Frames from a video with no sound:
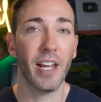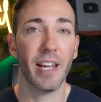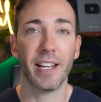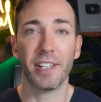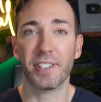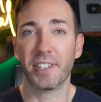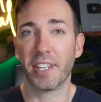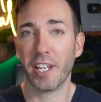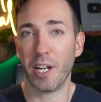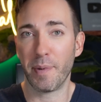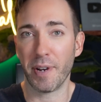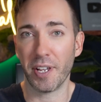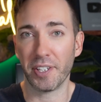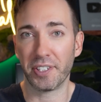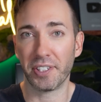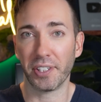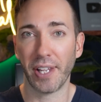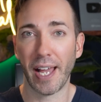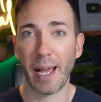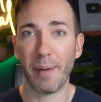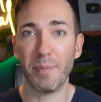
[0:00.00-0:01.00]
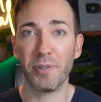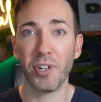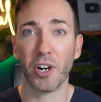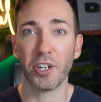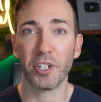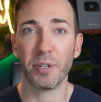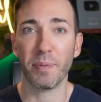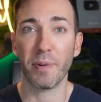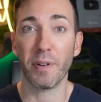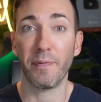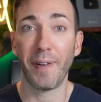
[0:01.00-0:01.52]
is going to be a slam
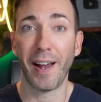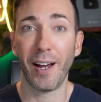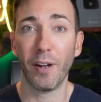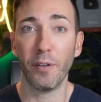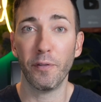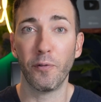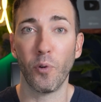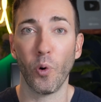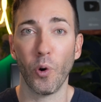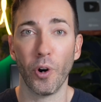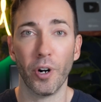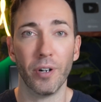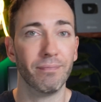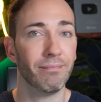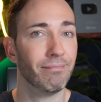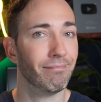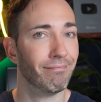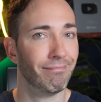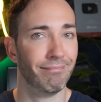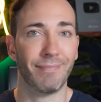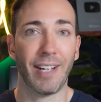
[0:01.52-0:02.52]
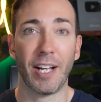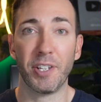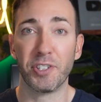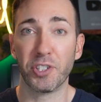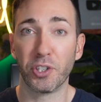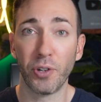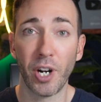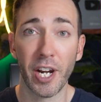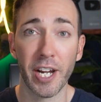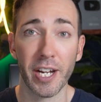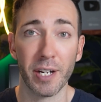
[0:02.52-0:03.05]
dunk to be found for, that's
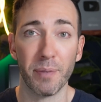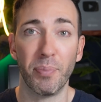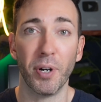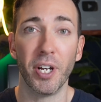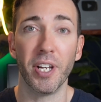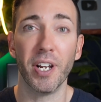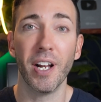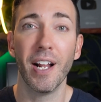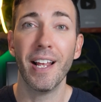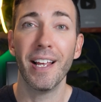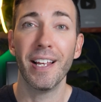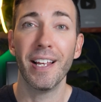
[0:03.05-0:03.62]
great. But